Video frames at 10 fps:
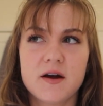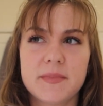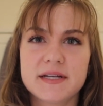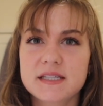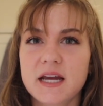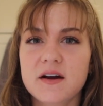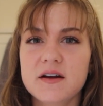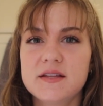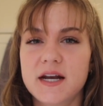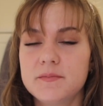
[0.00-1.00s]

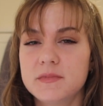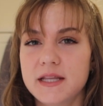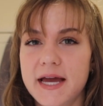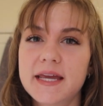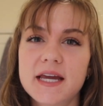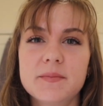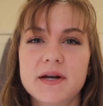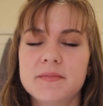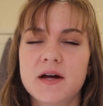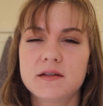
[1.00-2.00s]
mascara that I'm liking, but
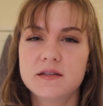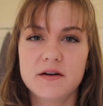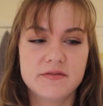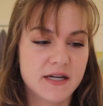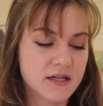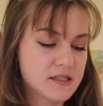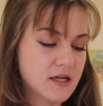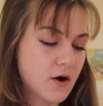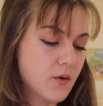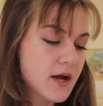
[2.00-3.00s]
I'm not loving,
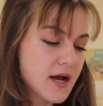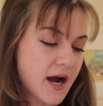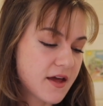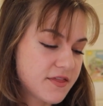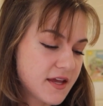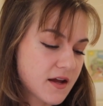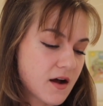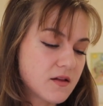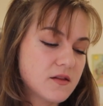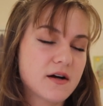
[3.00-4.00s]
so I think
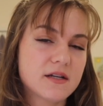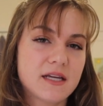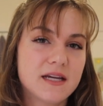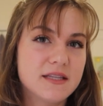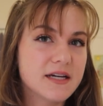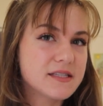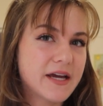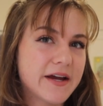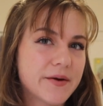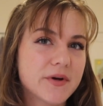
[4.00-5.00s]
alongside this I
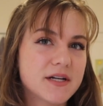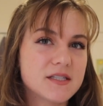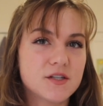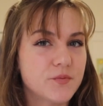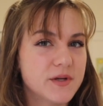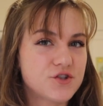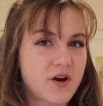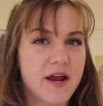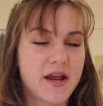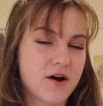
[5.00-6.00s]
am gonna still be
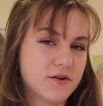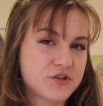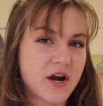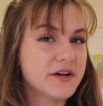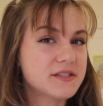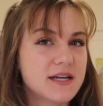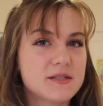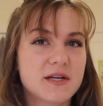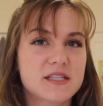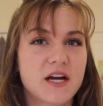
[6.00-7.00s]
trying out trial size
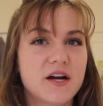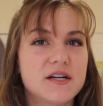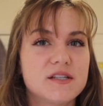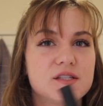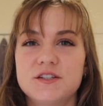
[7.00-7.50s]
mascaras.